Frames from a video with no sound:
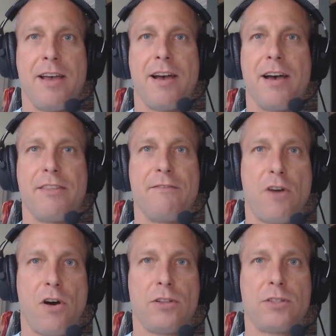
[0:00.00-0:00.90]
the
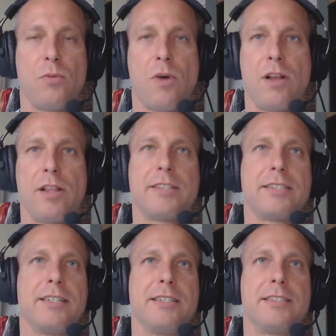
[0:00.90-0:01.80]
Vault wallet
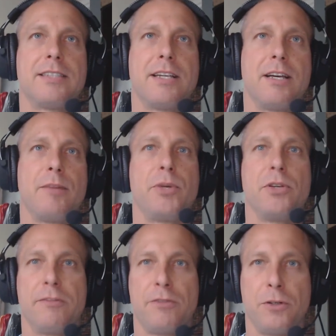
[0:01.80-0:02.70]
is
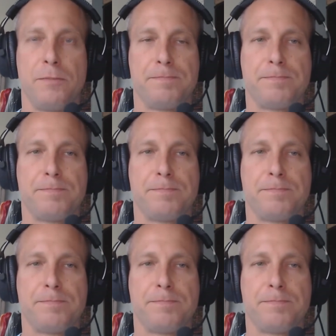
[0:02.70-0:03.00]
beautiful.